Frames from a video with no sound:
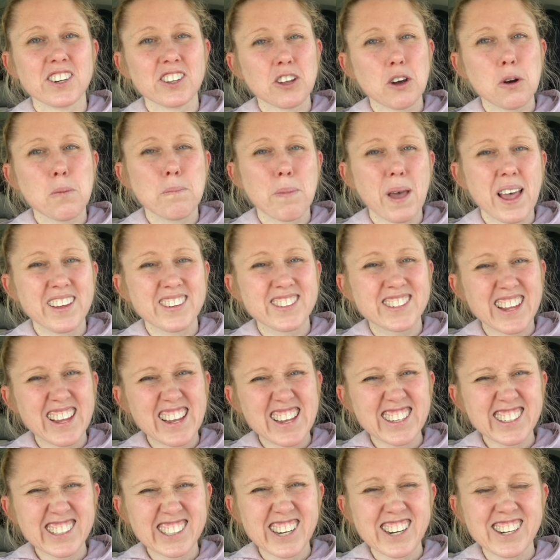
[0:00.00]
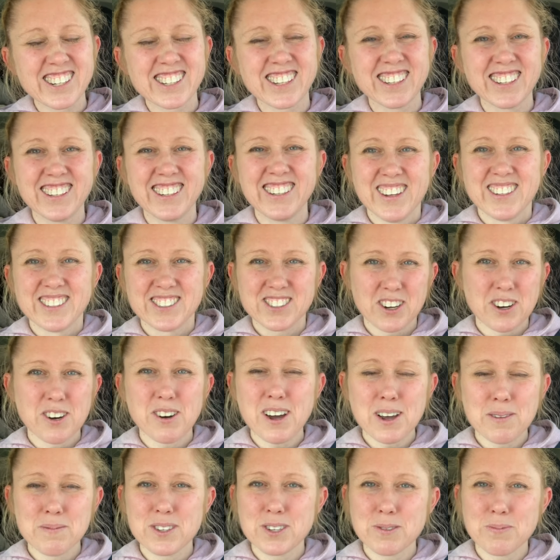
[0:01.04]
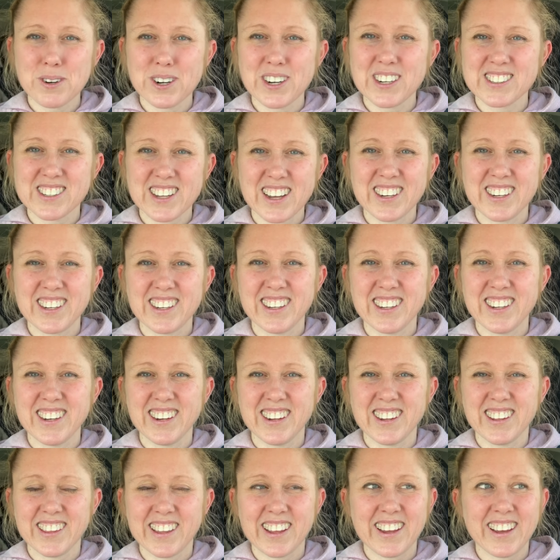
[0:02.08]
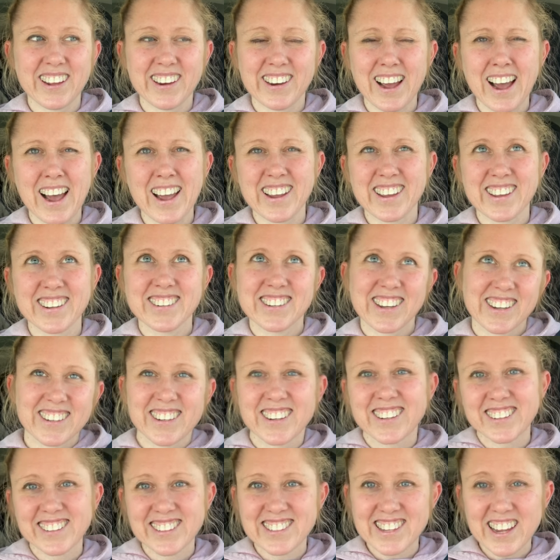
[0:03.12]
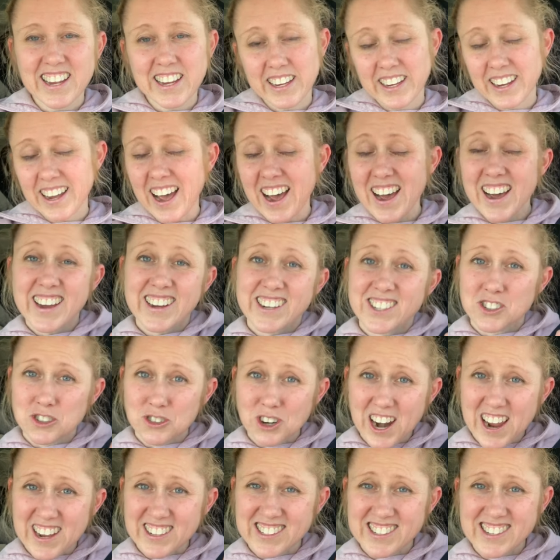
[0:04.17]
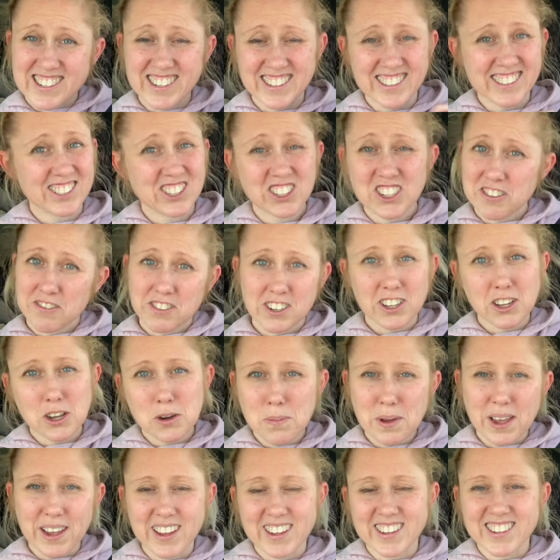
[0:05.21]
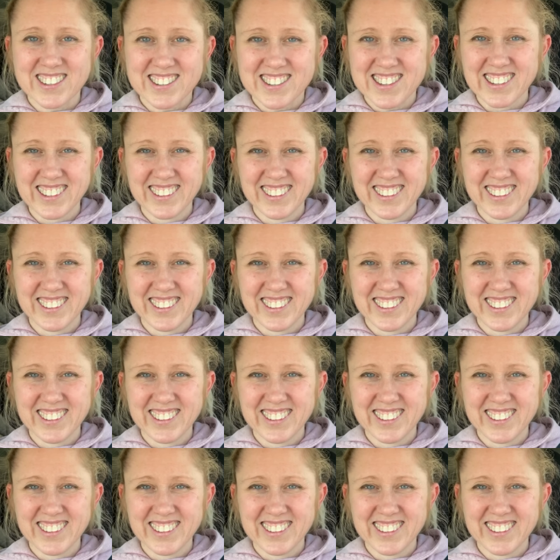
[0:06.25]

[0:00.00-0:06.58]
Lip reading: Lopez-ish. So I'm super excited that I can technically say I dressed Jennifer Lopez,